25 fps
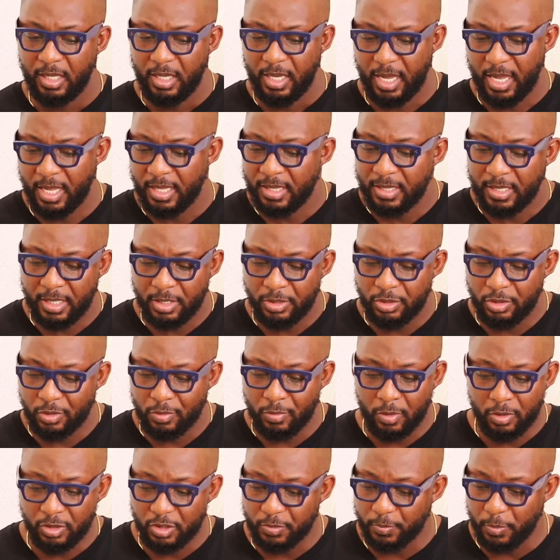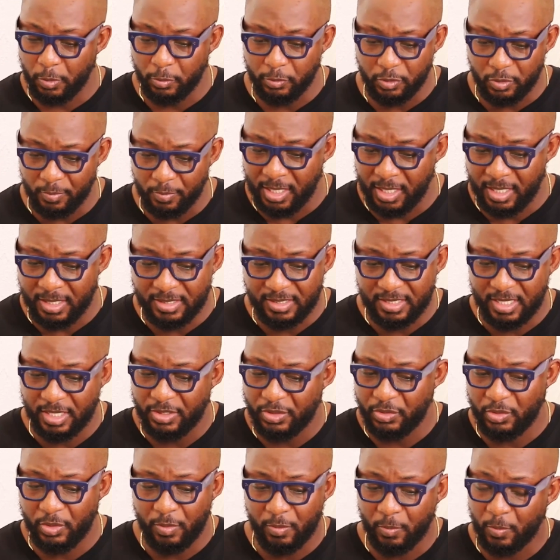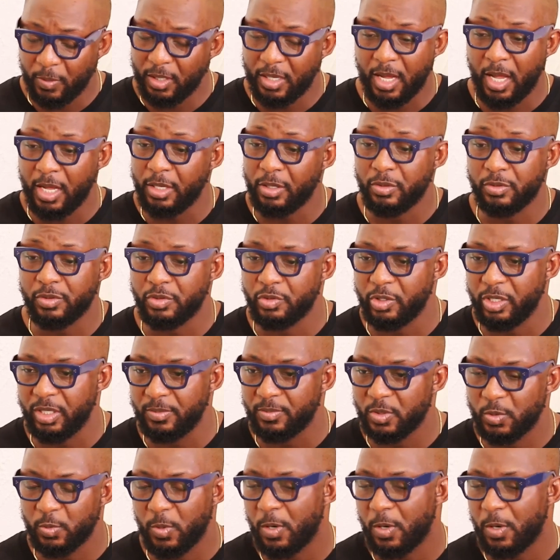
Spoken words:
And then Joel spoke and said, what are your dreams?